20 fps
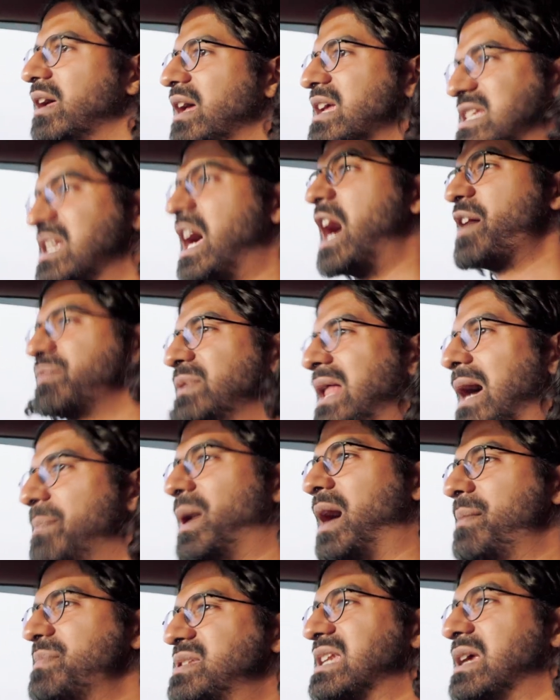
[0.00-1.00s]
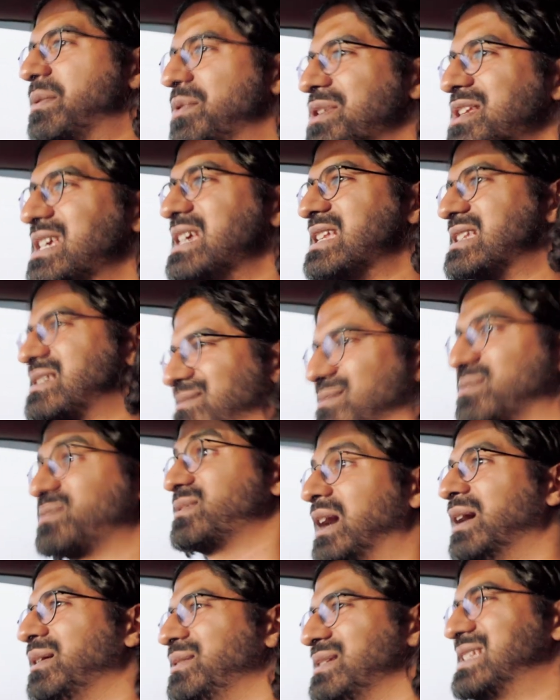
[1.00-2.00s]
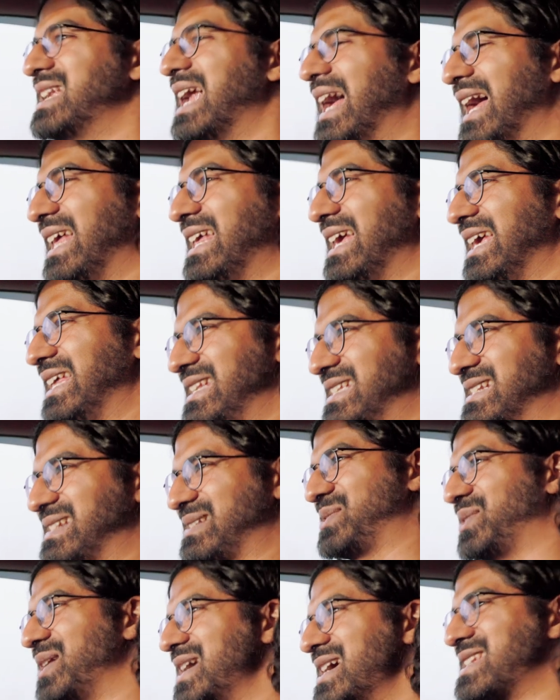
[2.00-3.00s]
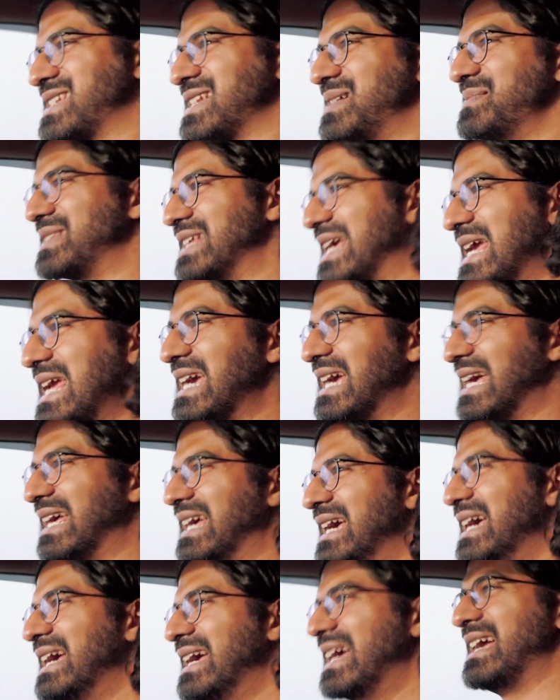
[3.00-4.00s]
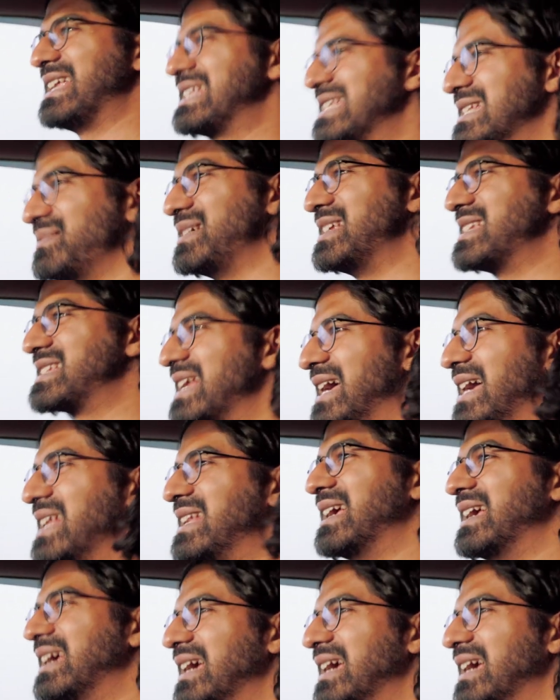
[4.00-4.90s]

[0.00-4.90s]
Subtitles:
Aside from that bump stick, which is it's quite something, that's to be said.